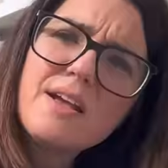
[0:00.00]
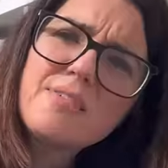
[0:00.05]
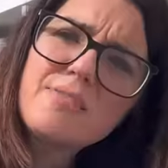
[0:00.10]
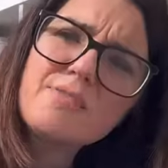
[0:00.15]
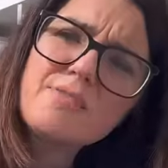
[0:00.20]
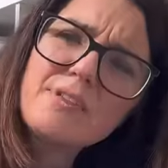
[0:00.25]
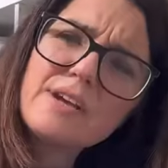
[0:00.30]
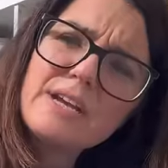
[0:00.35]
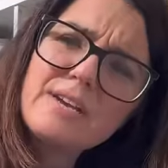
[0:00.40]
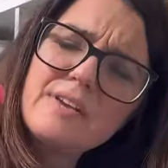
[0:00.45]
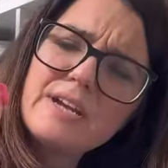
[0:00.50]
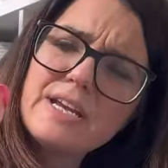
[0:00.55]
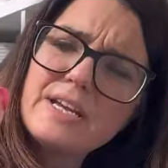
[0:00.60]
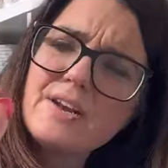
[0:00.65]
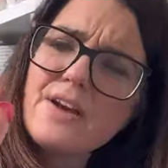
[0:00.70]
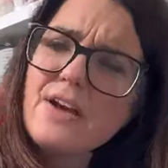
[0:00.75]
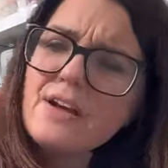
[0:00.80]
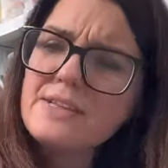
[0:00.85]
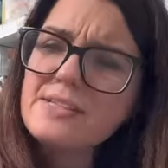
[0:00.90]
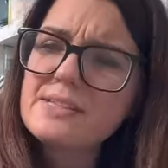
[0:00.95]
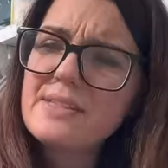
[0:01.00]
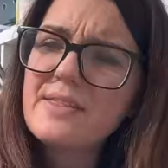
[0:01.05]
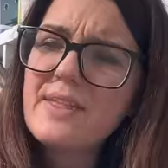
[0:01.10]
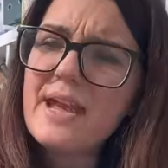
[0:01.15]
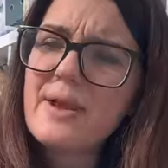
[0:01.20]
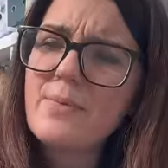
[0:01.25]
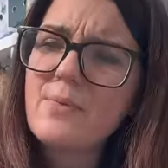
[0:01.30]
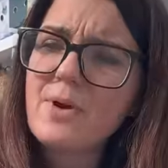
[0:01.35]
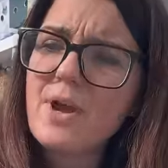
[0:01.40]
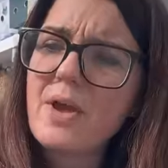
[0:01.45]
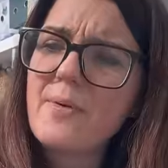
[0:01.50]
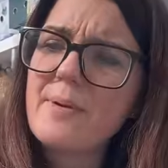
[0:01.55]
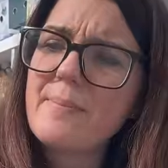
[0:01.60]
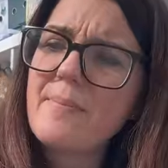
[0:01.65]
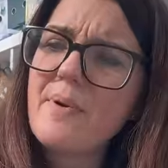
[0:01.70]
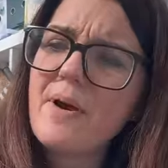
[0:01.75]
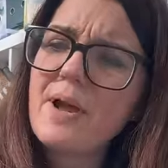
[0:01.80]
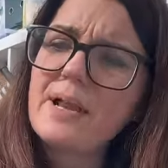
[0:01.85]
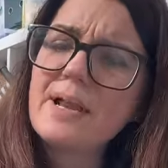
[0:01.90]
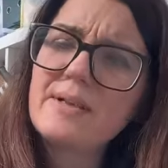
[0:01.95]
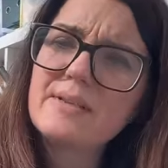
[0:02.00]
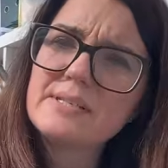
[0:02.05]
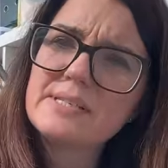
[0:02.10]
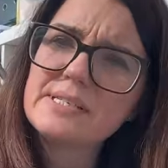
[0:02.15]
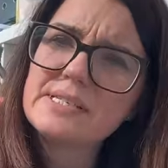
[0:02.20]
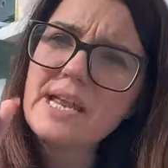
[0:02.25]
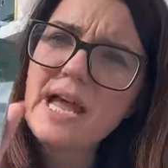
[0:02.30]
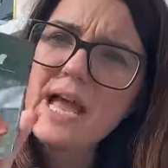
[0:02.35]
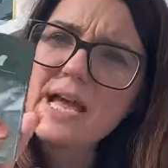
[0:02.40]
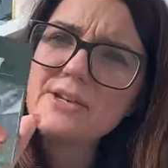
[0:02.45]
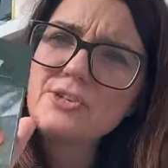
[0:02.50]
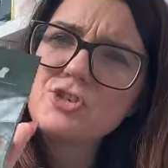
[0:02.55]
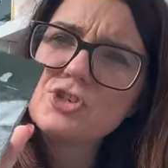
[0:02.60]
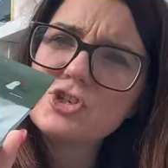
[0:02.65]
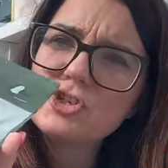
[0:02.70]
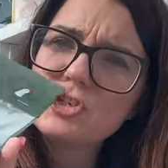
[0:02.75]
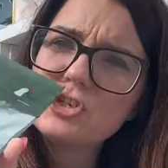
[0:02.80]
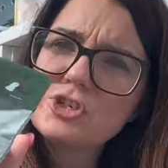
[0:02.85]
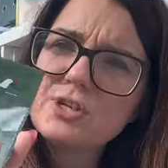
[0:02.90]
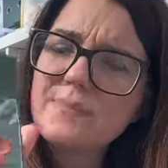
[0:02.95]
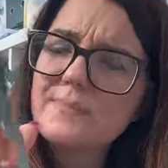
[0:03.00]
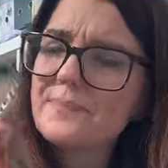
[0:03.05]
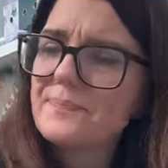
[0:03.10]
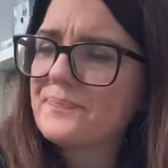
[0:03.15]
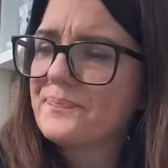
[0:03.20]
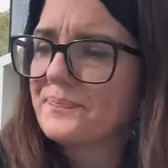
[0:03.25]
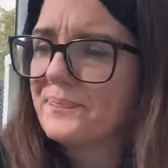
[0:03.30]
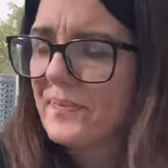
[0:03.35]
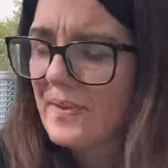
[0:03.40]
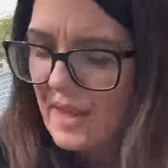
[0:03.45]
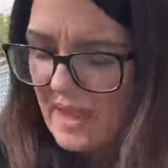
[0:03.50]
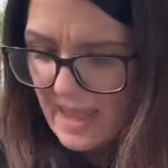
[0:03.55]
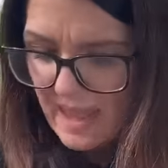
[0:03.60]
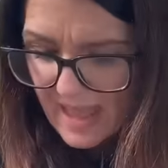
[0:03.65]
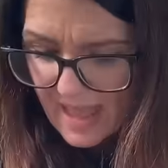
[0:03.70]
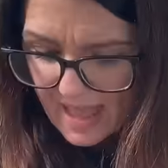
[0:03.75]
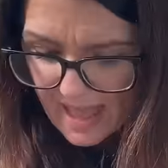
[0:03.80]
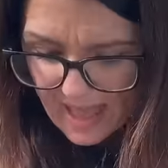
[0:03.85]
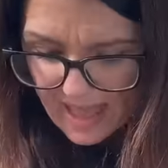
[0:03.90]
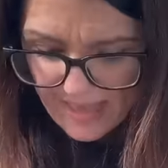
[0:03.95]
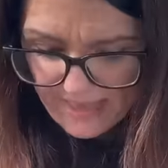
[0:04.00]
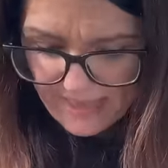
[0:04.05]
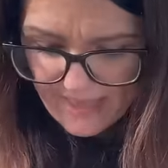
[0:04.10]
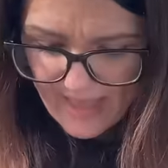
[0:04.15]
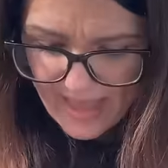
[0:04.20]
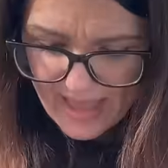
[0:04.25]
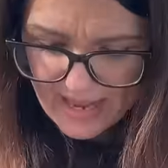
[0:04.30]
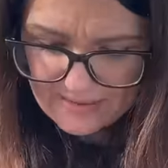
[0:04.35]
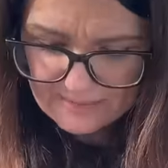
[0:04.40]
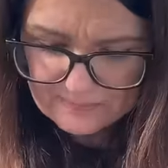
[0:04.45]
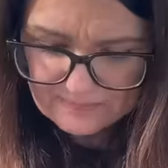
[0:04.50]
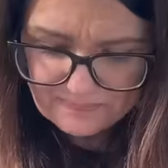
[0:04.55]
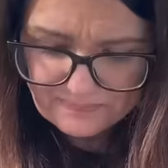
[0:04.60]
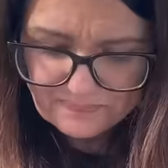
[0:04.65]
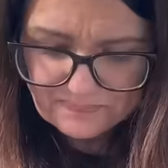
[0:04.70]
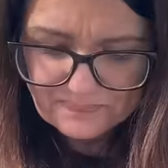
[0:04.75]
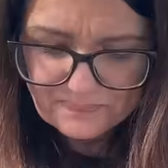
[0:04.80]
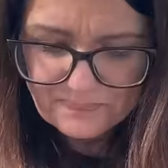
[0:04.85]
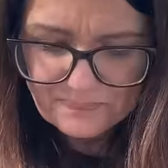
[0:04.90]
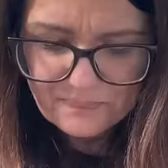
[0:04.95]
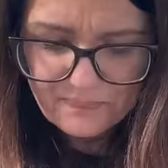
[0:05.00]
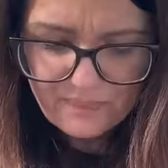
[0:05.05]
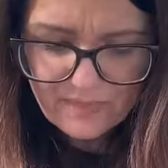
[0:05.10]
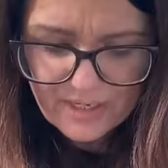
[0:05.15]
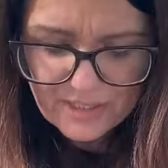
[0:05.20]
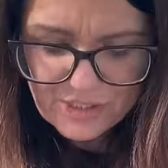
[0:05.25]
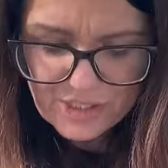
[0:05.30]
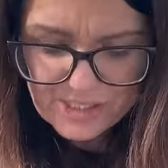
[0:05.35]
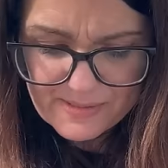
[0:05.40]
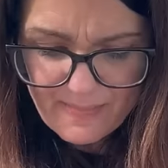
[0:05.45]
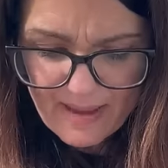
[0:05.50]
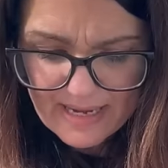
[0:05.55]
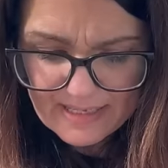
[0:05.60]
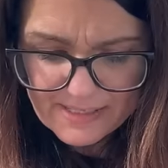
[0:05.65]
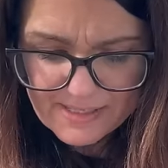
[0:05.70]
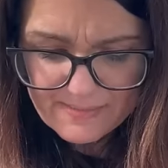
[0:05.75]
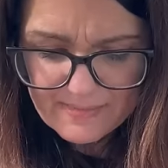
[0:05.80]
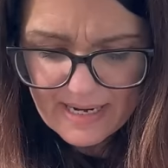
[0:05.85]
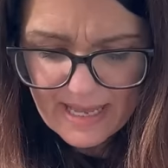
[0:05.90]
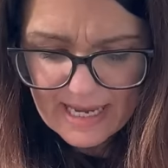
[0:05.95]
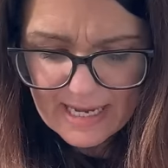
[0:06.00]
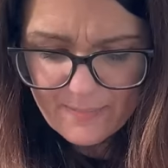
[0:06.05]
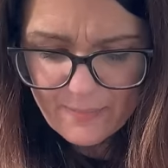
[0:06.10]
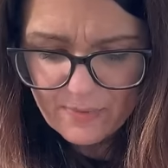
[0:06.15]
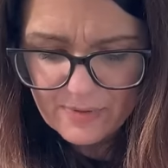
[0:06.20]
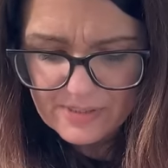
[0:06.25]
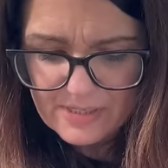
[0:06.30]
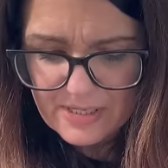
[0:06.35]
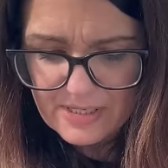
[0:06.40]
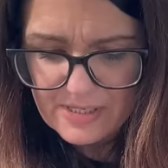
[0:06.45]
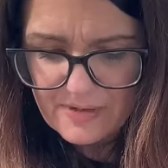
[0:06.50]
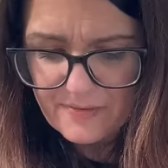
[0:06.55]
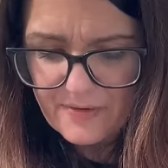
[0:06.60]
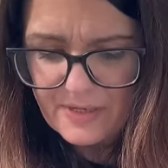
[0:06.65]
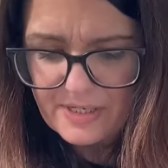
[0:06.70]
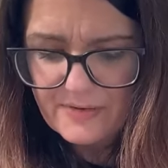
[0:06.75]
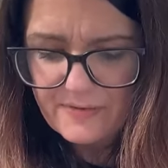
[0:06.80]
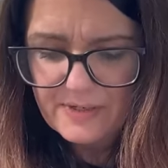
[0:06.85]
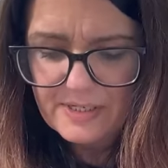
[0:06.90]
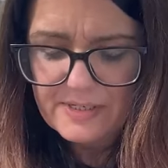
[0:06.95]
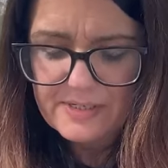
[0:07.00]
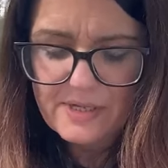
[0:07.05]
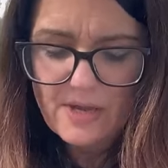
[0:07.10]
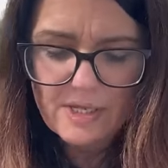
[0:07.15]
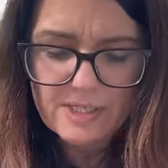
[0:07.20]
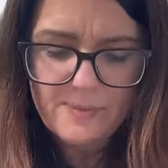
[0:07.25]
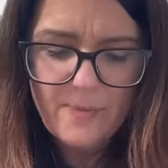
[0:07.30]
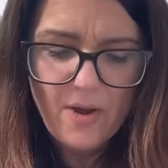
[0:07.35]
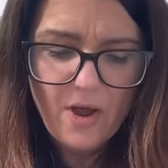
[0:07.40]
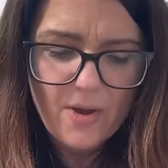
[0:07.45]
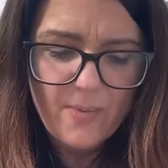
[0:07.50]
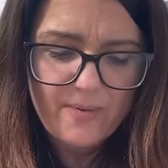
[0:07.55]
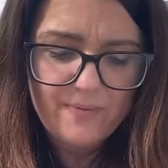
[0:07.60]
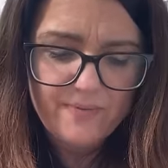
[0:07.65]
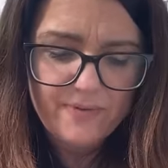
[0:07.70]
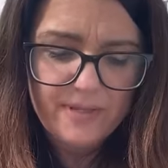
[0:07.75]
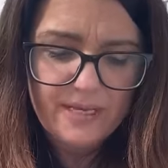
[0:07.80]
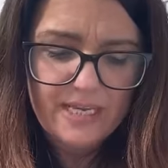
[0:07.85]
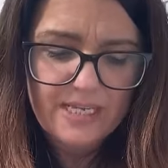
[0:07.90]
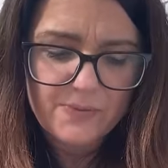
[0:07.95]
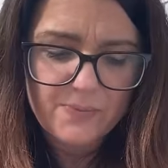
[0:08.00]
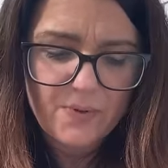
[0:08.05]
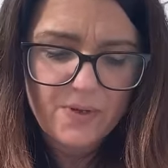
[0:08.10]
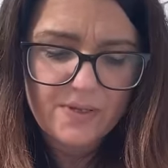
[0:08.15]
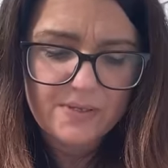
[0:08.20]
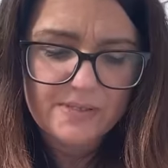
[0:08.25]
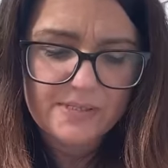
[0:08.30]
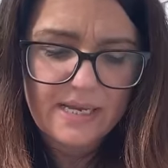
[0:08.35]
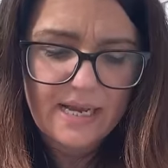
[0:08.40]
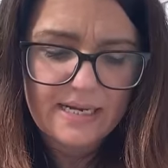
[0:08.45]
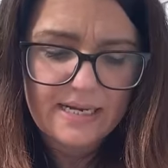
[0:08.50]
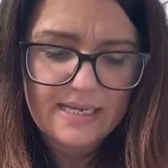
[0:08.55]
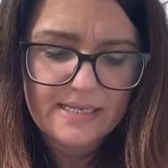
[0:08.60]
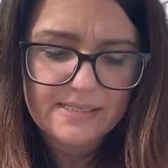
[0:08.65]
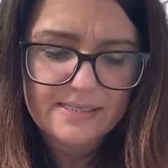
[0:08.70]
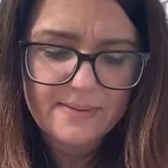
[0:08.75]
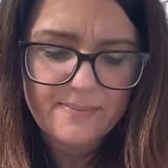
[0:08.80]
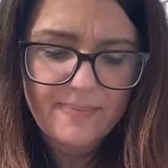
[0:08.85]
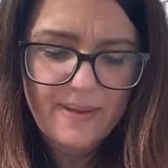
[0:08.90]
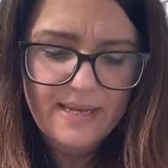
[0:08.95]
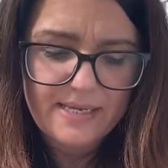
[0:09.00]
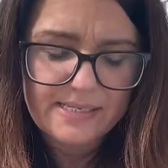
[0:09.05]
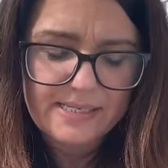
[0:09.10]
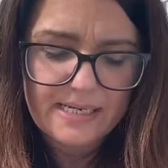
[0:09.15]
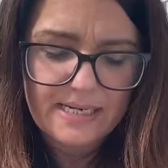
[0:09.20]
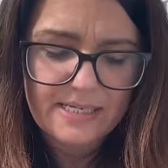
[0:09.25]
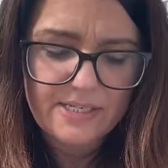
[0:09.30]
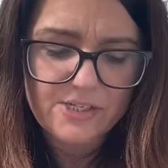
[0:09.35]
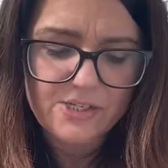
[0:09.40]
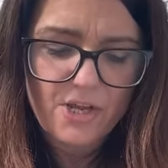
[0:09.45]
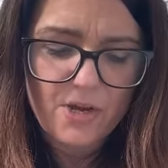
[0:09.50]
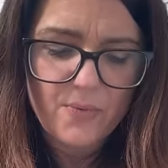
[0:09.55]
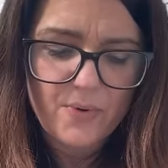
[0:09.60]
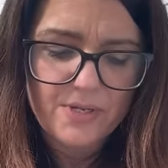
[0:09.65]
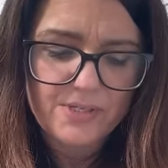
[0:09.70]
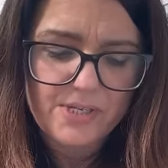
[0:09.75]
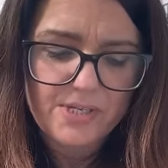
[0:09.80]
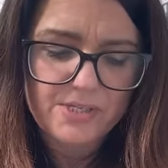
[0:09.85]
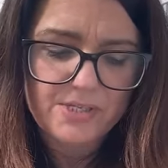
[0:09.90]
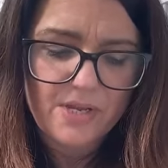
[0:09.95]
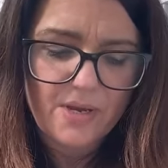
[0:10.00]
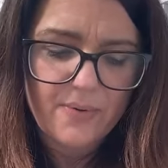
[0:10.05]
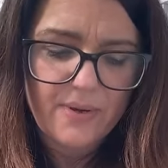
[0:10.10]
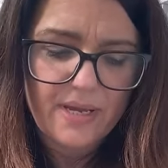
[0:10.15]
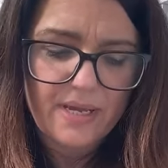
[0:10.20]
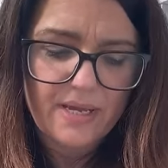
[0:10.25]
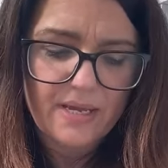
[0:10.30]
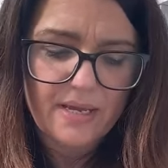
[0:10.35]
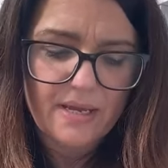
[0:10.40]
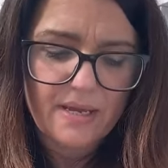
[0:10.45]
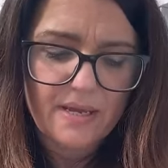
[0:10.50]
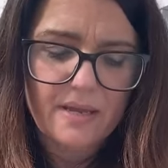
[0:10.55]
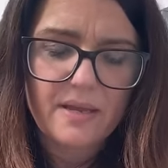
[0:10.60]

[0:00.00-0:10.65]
Really, really nice. So they will go in my little stash. And then she's made some labels, and there's a few different designs, but I went for these ones, and it's basically Sewers Sewing.